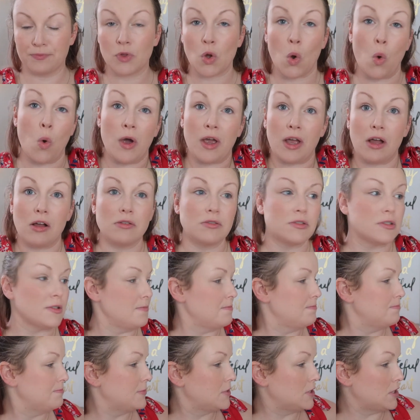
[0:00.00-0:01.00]
oils.
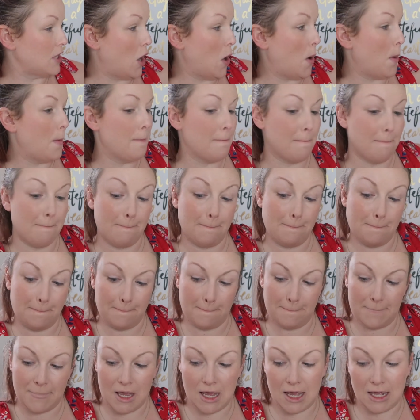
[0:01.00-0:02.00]
So
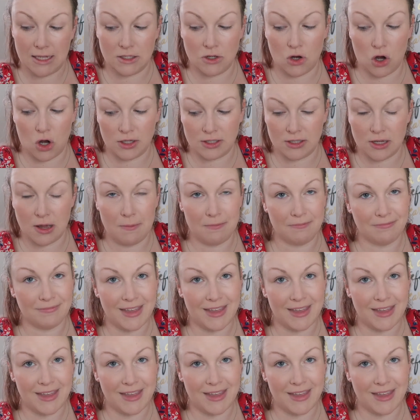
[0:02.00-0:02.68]
it's awesome.